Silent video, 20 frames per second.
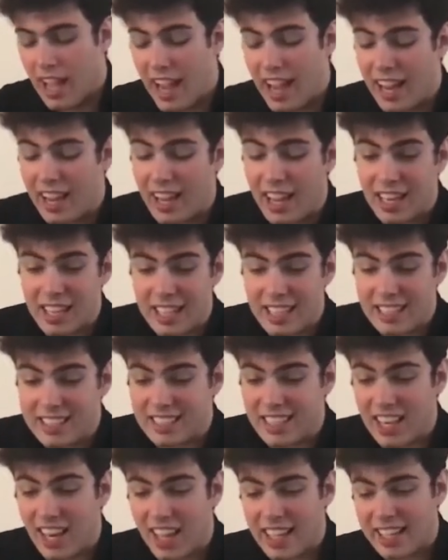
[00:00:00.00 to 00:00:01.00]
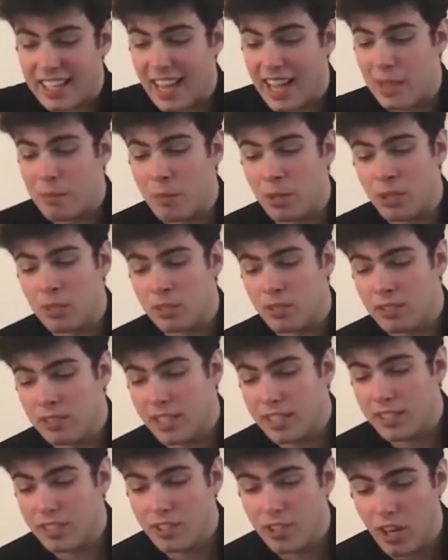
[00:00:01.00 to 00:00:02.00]
Hey, at least the light came on.
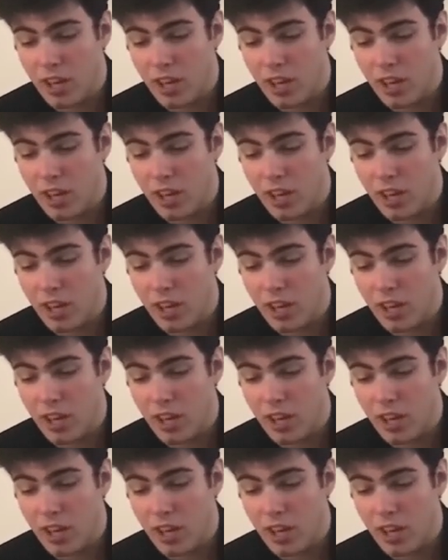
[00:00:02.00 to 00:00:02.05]
It's